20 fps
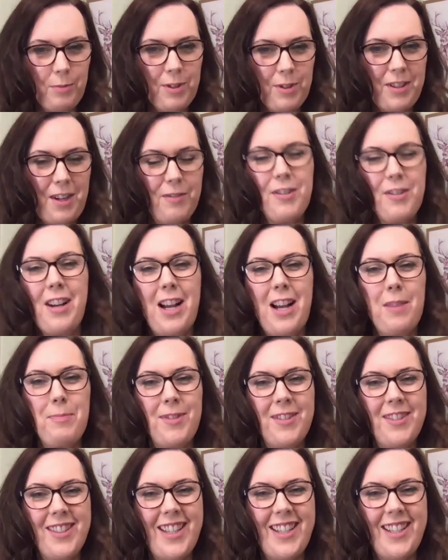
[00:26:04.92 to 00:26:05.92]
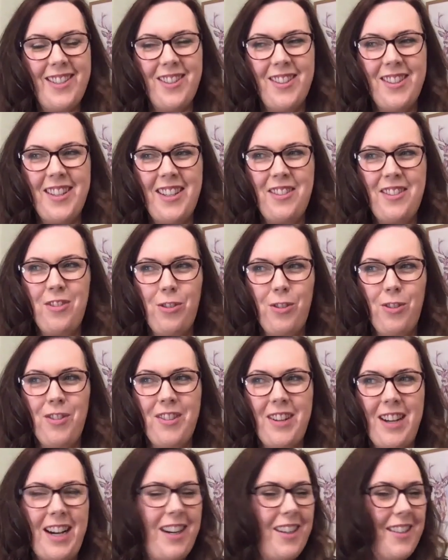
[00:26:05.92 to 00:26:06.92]
would never happen in Northern
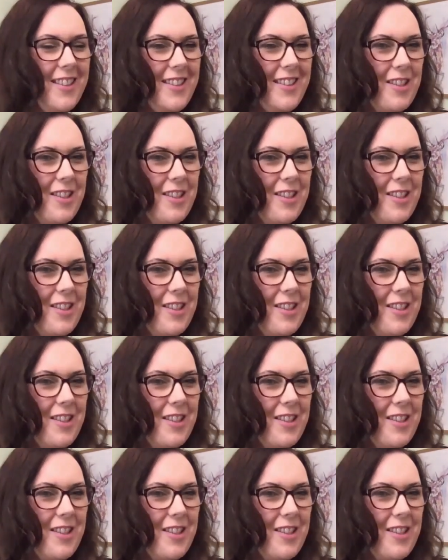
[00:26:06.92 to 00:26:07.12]
Ireland.